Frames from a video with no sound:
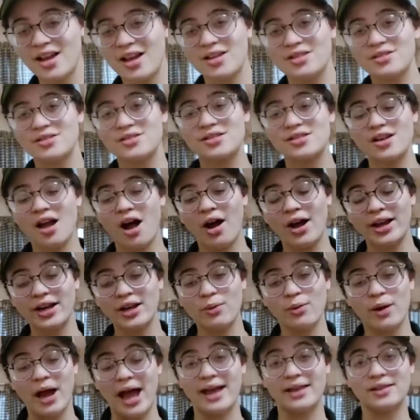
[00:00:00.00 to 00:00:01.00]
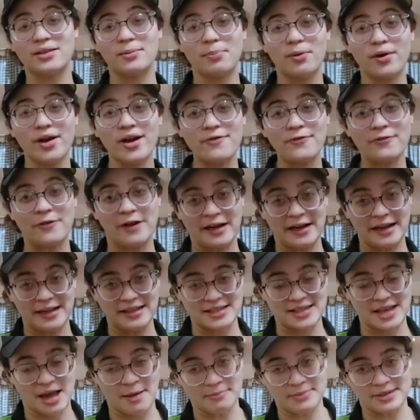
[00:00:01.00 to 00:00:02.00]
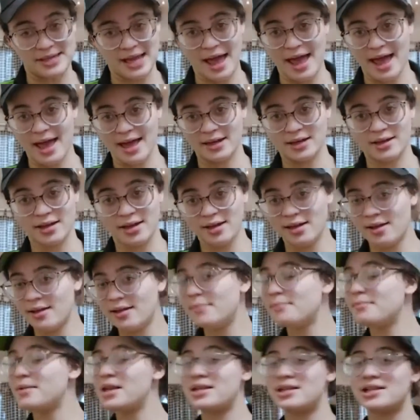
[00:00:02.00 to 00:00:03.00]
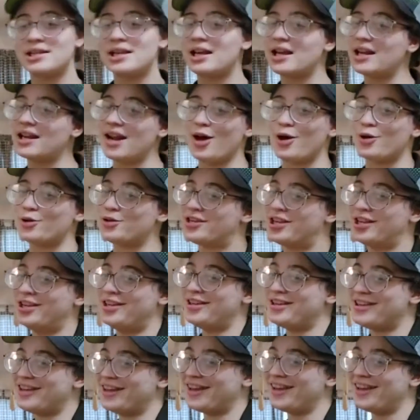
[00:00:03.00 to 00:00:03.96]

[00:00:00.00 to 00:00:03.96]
So anyway, the boyfriend ends up dead. Mosquitoes.